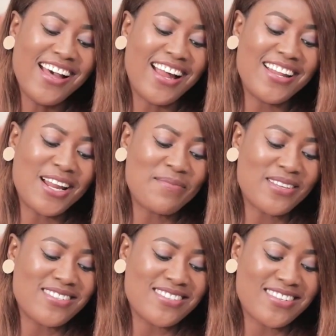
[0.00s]
Another
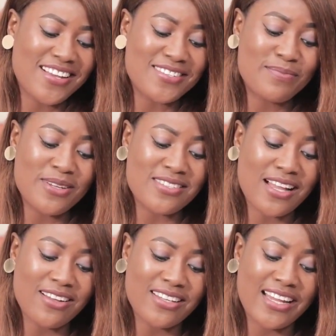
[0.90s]
person says, Please,
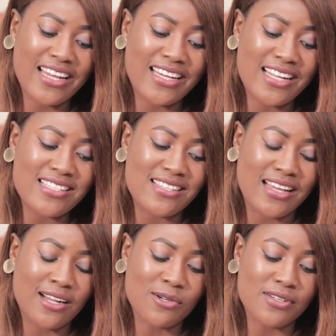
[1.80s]
how can I get
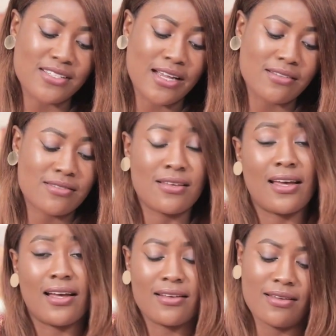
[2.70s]
their contacts?
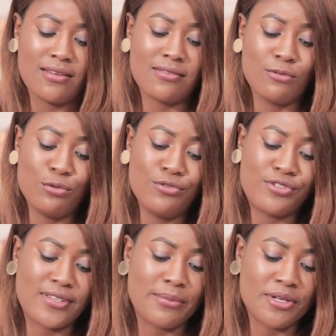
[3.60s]
Yeah, a good
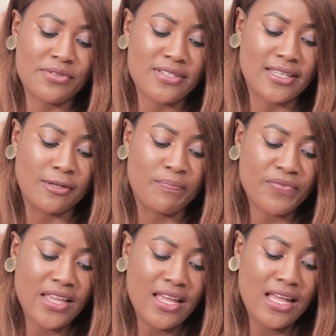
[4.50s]
Samaritan.
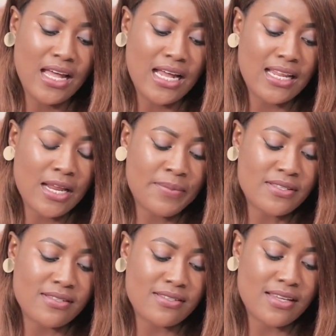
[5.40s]
Another
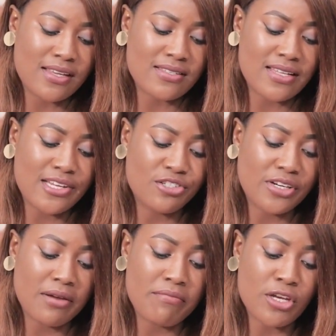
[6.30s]
person says,
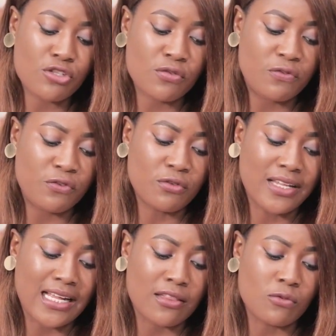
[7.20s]
Nigeria makes you feel
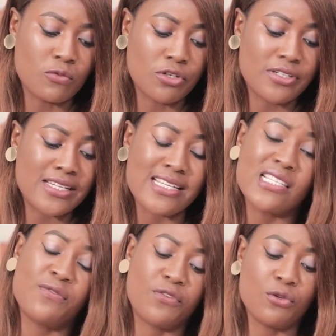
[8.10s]
like the world
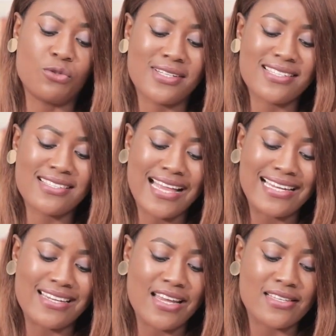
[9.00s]
is filled with
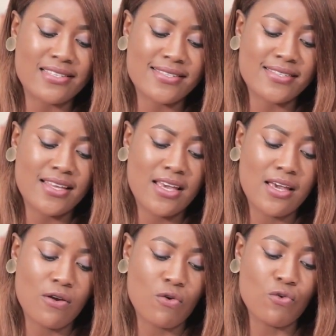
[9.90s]
sadness.
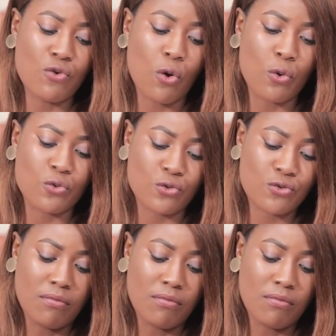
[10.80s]
Who knows?